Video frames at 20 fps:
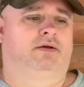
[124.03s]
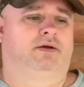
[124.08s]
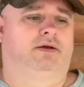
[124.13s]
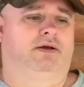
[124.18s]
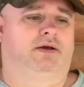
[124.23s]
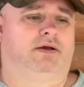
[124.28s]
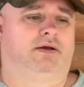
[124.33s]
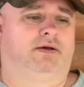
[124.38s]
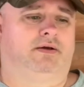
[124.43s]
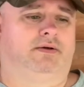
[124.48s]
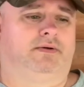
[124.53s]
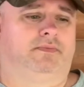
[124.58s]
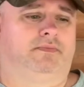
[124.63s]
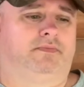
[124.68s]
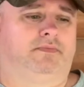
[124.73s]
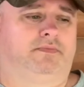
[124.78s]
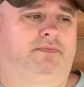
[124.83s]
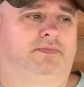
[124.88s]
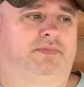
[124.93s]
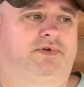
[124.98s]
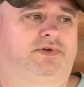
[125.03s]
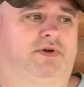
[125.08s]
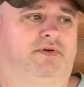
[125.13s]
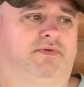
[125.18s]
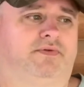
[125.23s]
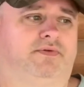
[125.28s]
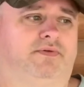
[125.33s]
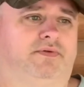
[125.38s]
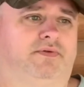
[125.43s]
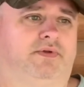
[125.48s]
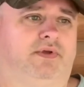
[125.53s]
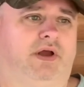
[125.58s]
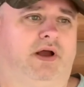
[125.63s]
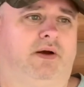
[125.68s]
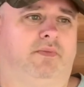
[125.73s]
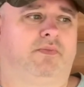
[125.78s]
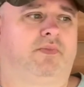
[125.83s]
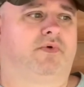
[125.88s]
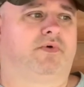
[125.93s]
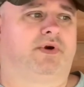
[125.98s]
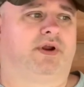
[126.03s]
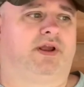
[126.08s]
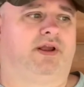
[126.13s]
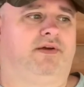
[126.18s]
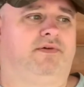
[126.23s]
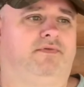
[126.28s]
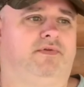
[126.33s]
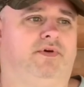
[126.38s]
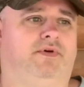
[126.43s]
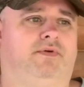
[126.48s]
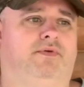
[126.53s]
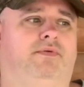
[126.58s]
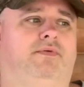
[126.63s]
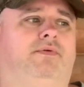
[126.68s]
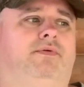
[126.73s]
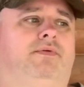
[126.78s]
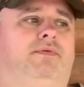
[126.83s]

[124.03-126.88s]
So I'm going to give you